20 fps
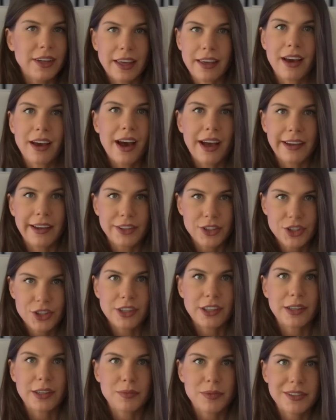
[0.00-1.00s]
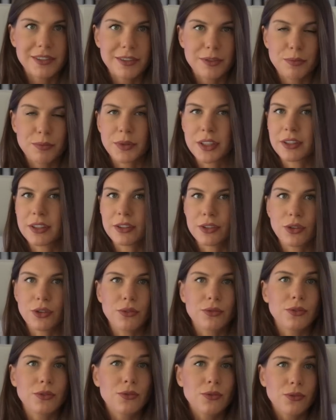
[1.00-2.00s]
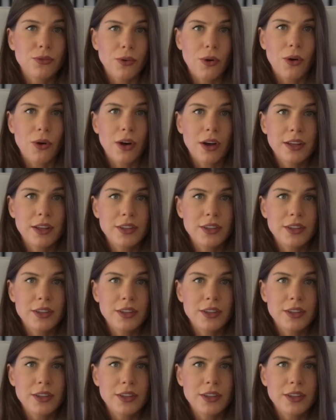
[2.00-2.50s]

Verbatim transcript: AI chips built of 4